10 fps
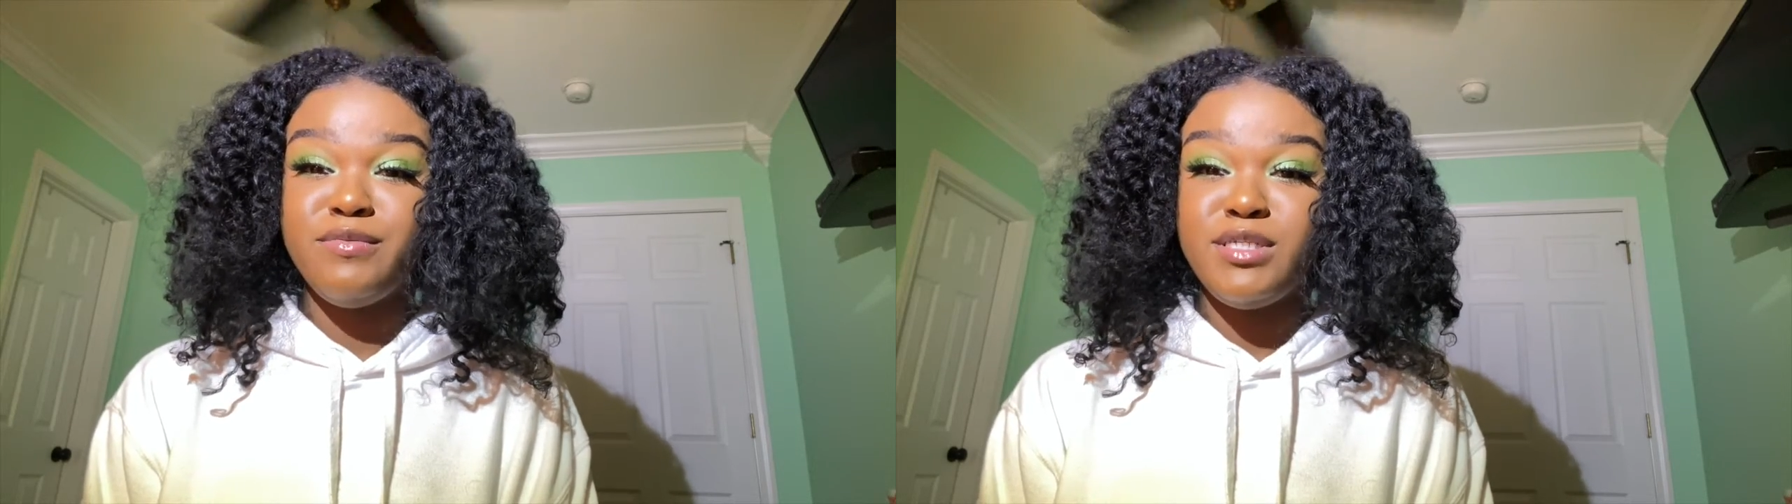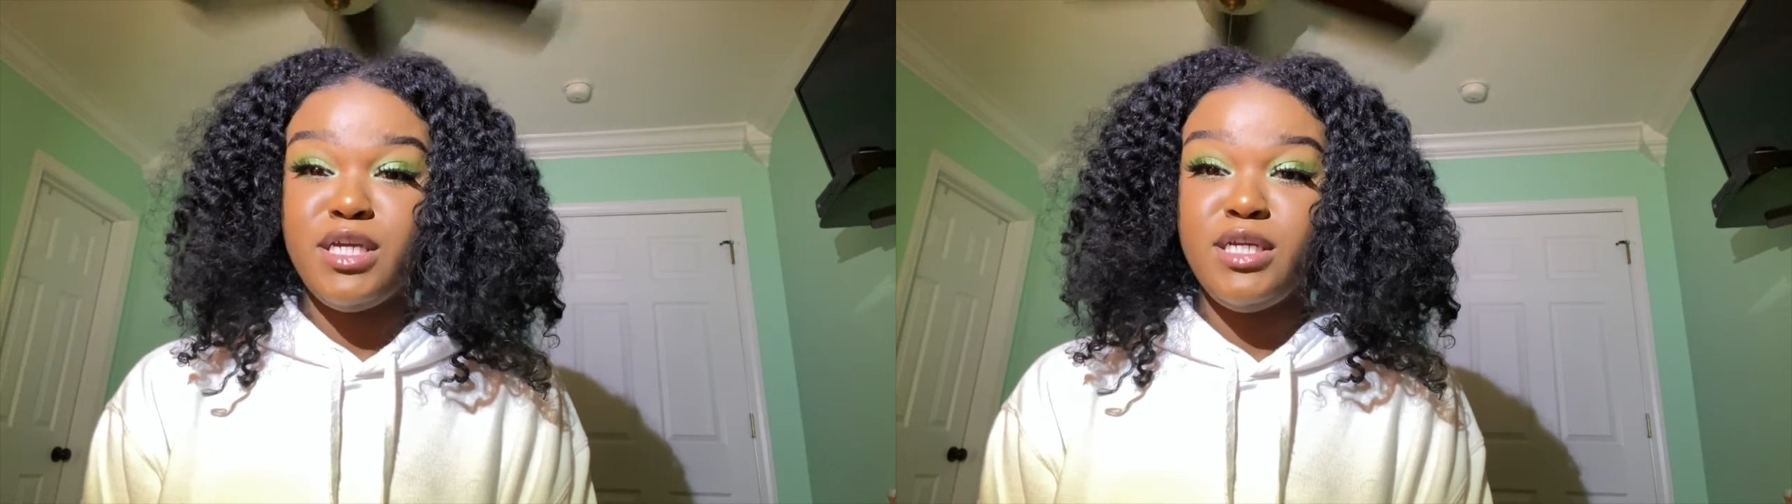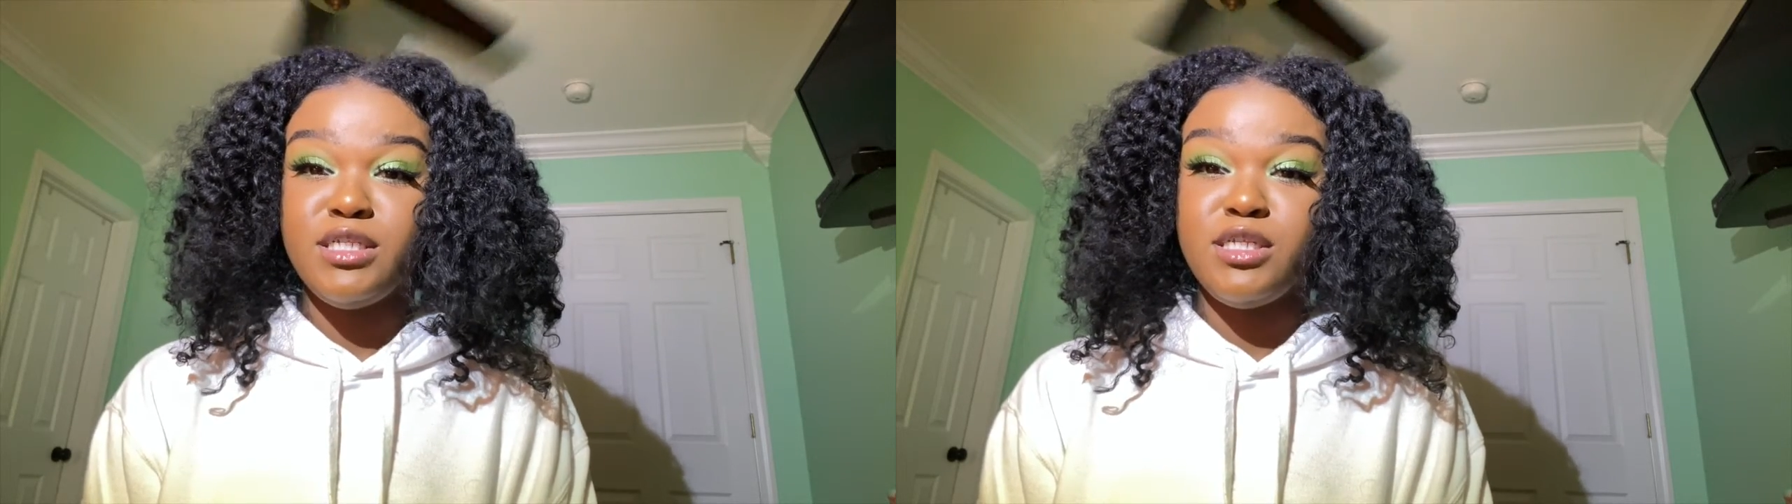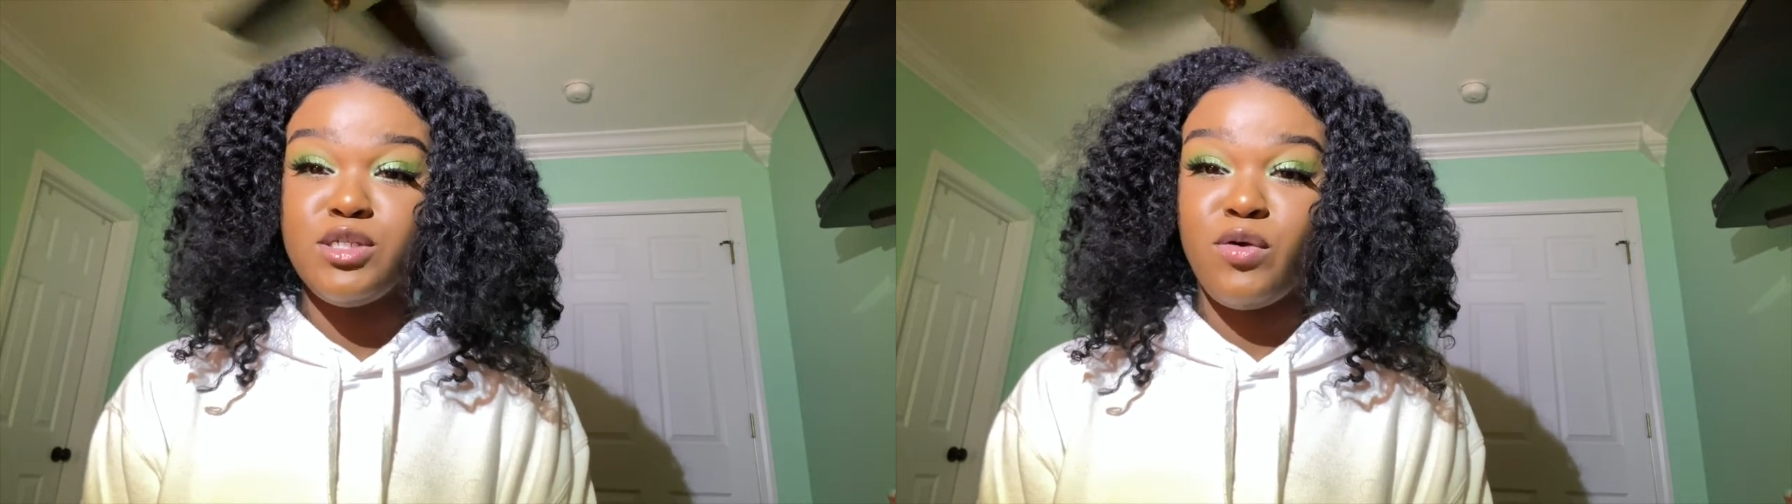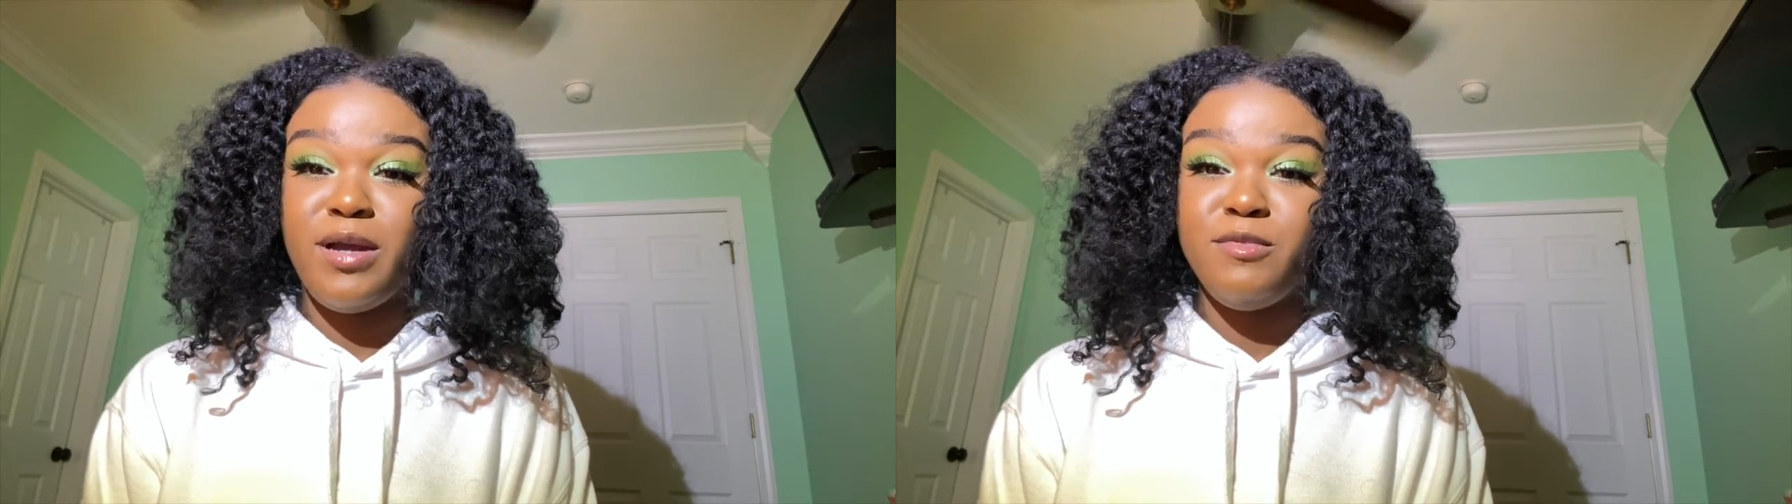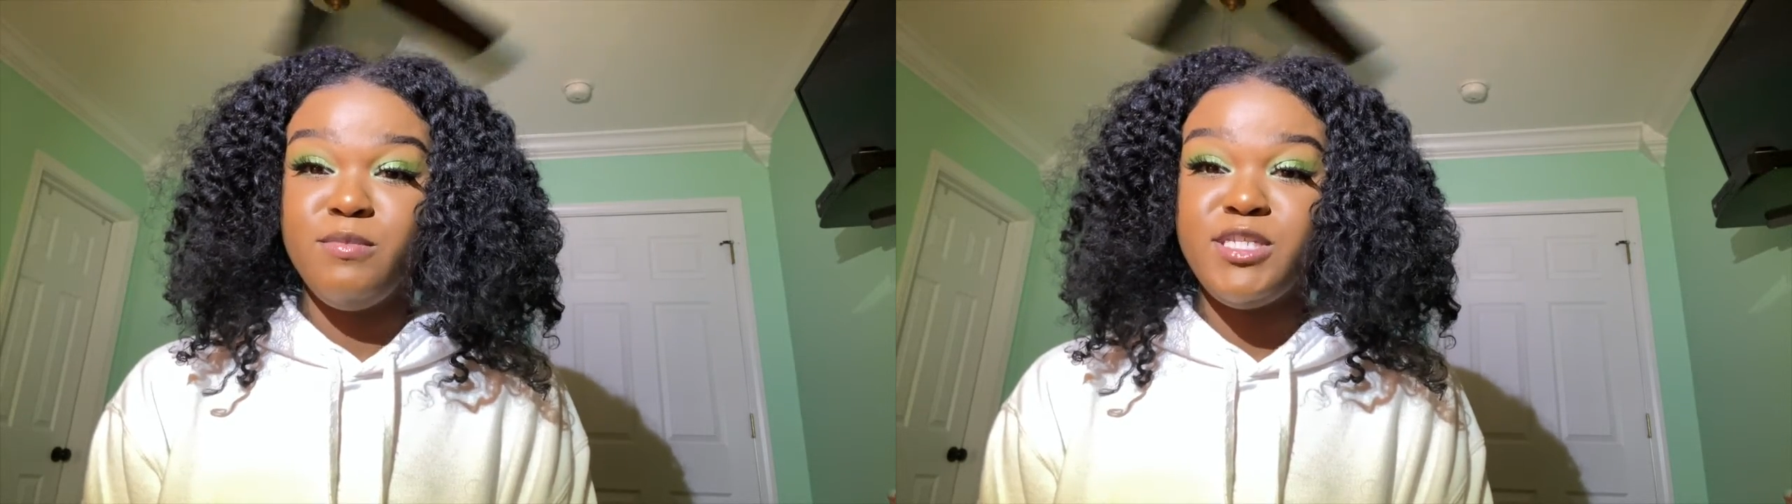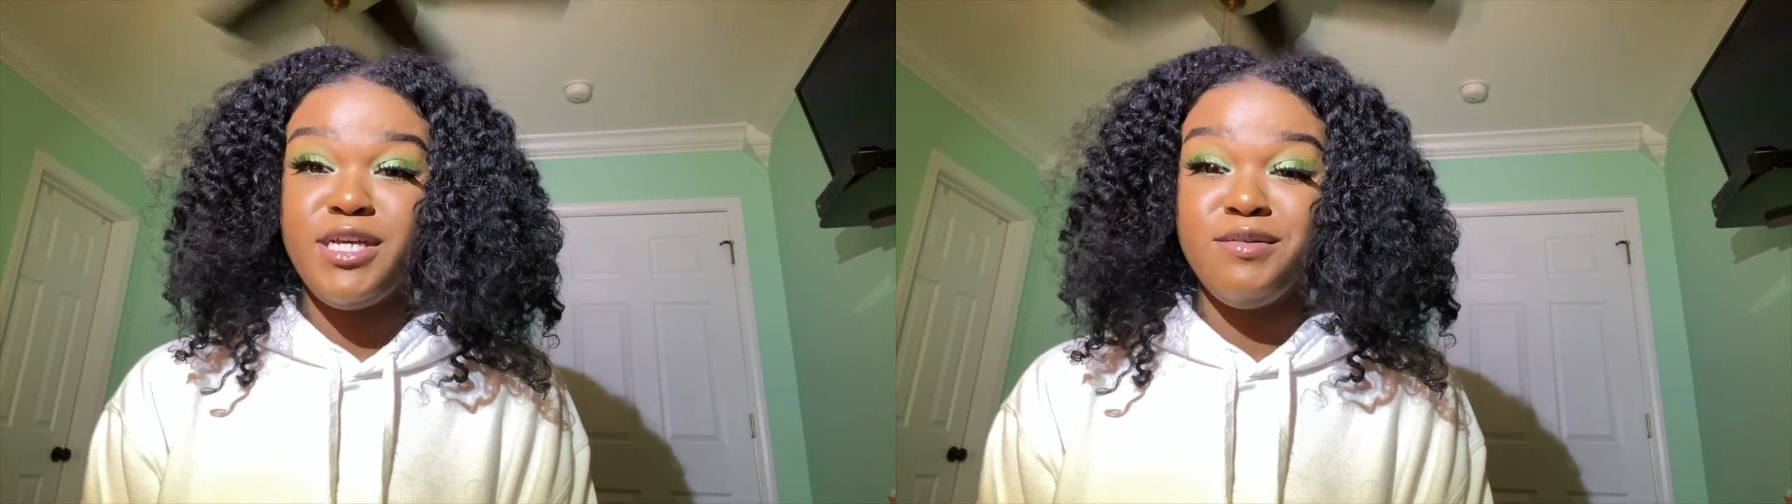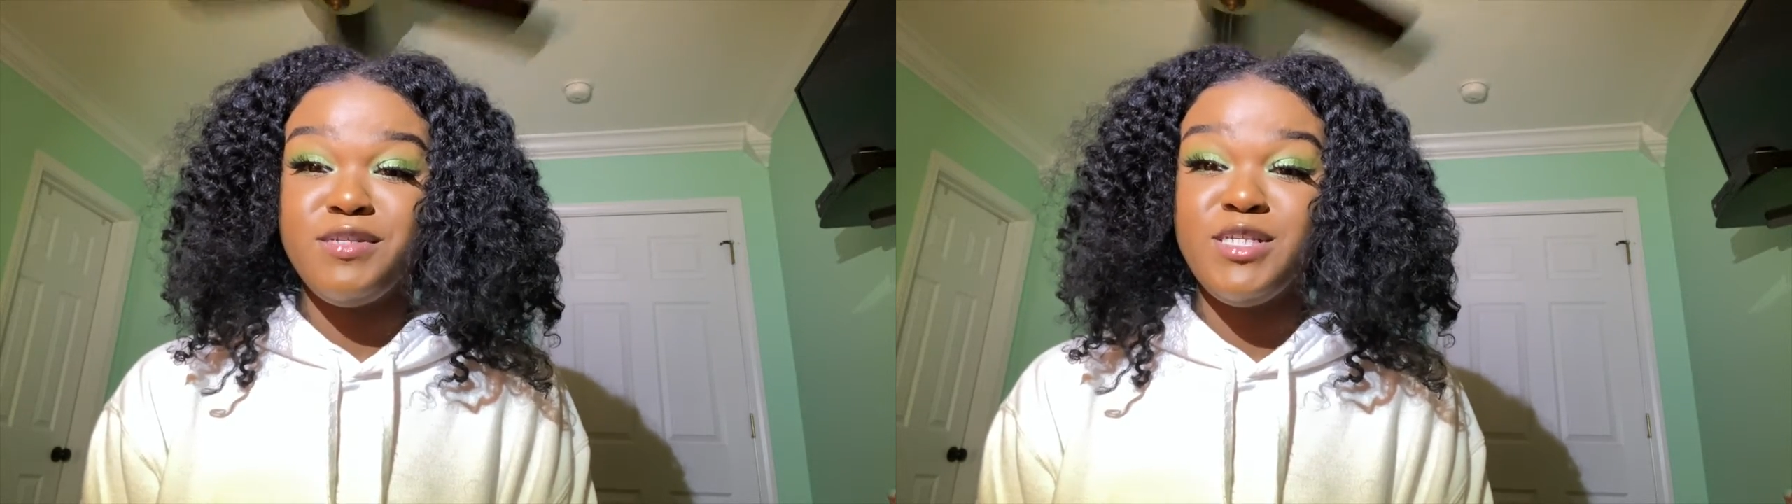of teens describe themselves